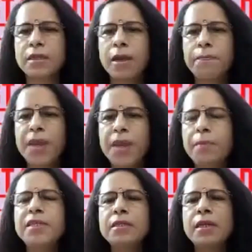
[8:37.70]
I mean, it's
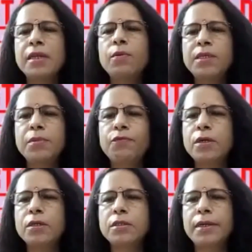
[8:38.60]
inevitable for
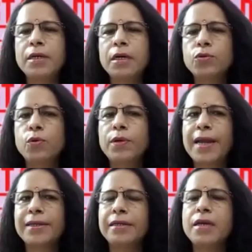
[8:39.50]
us in India to look
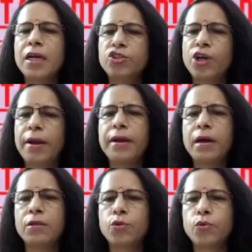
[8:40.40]
at India and
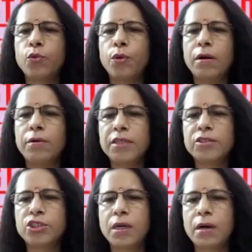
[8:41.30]
China through
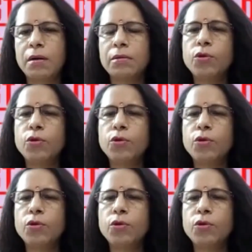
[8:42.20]
Russia,